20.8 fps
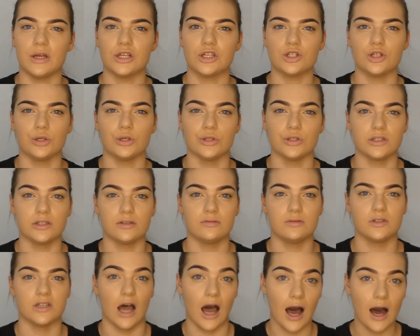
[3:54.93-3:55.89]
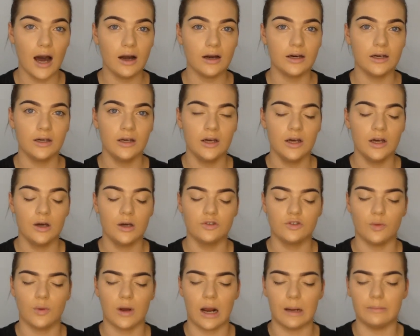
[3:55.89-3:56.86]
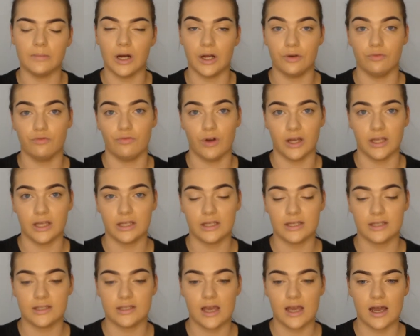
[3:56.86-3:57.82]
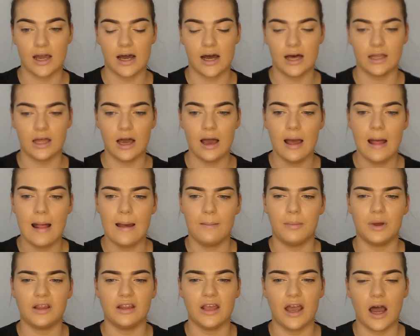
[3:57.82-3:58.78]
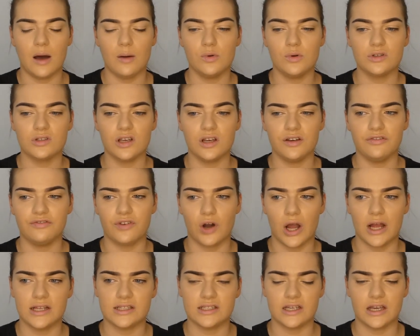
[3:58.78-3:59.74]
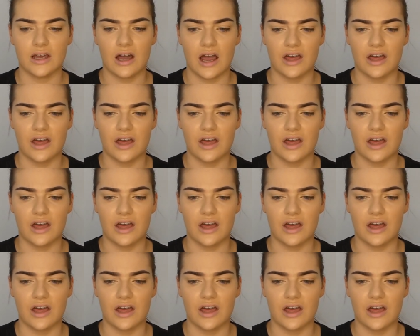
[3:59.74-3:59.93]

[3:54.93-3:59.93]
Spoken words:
too dark for when I'm my regular skin colour. But now I'm also finding,